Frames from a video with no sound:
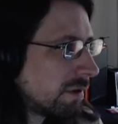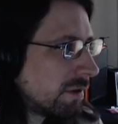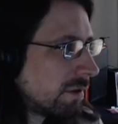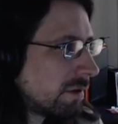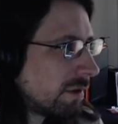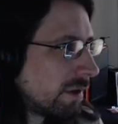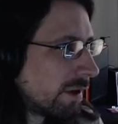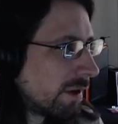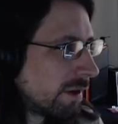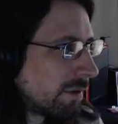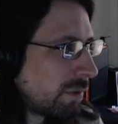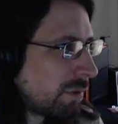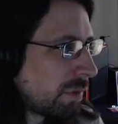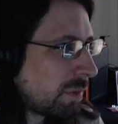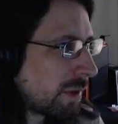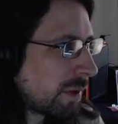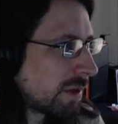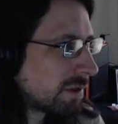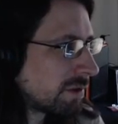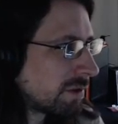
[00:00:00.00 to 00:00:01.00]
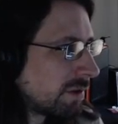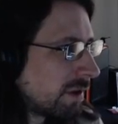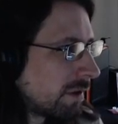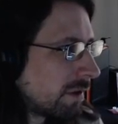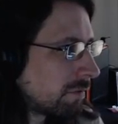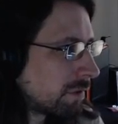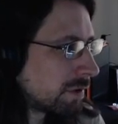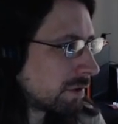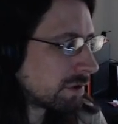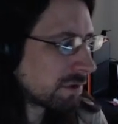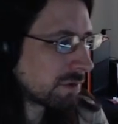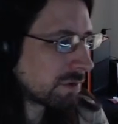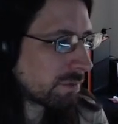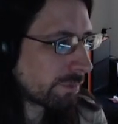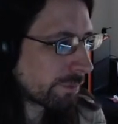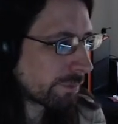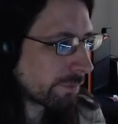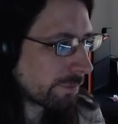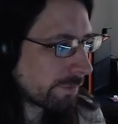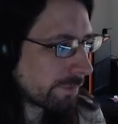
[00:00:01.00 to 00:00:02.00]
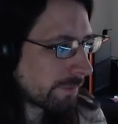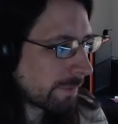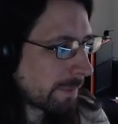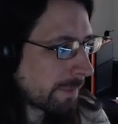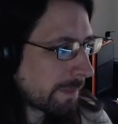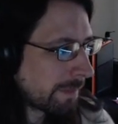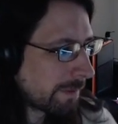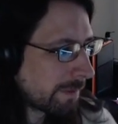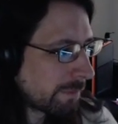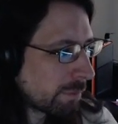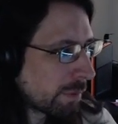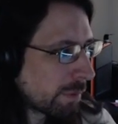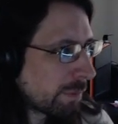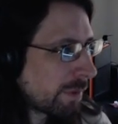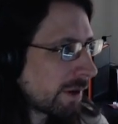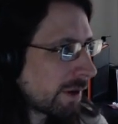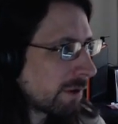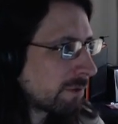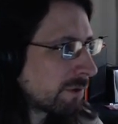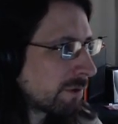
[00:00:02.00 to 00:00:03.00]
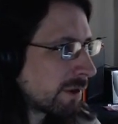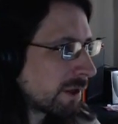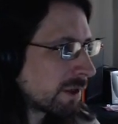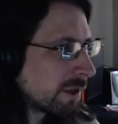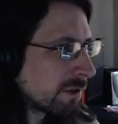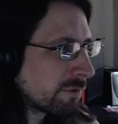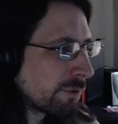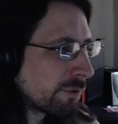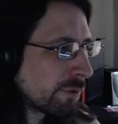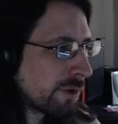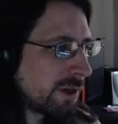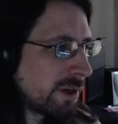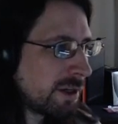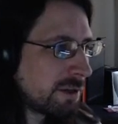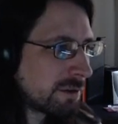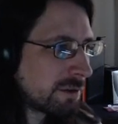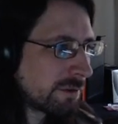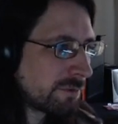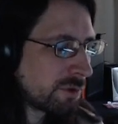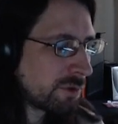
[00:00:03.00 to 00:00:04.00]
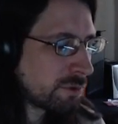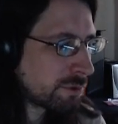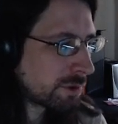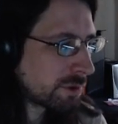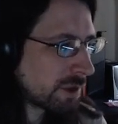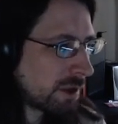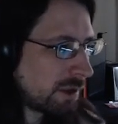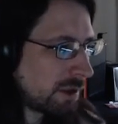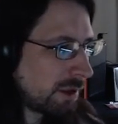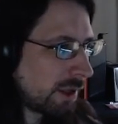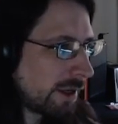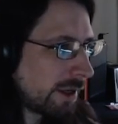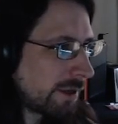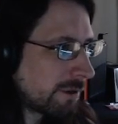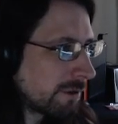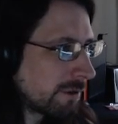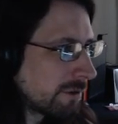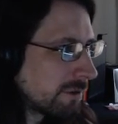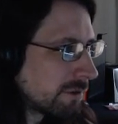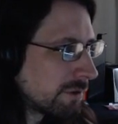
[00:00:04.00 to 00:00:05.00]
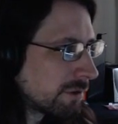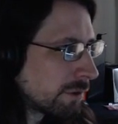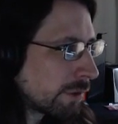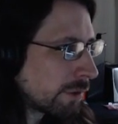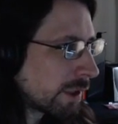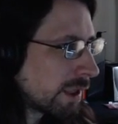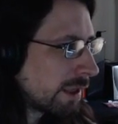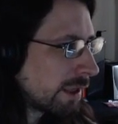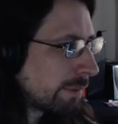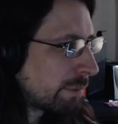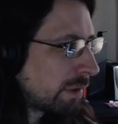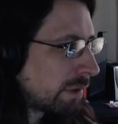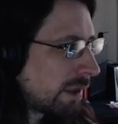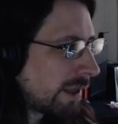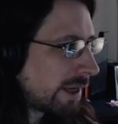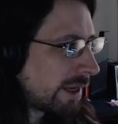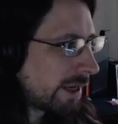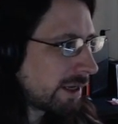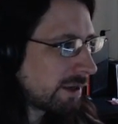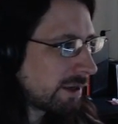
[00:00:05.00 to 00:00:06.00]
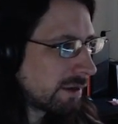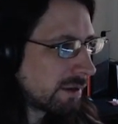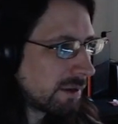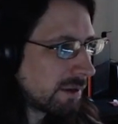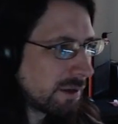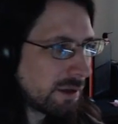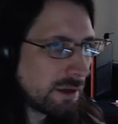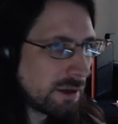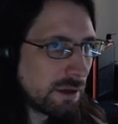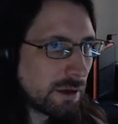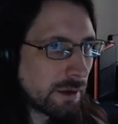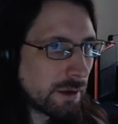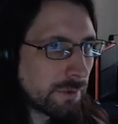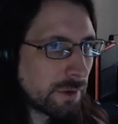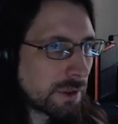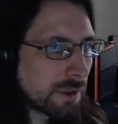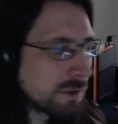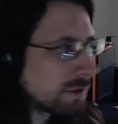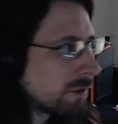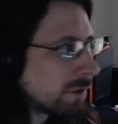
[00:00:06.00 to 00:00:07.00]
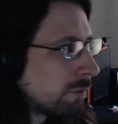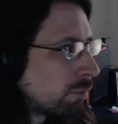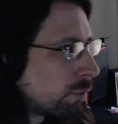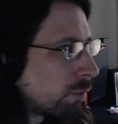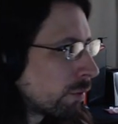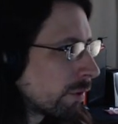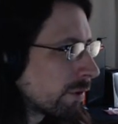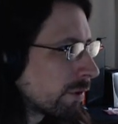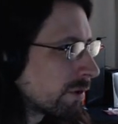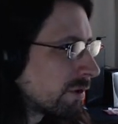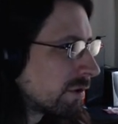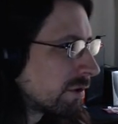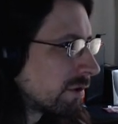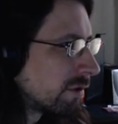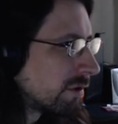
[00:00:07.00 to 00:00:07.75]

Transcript: Uh, we basically have just prepared things for ease of use later. So we can hit play. Everything still works.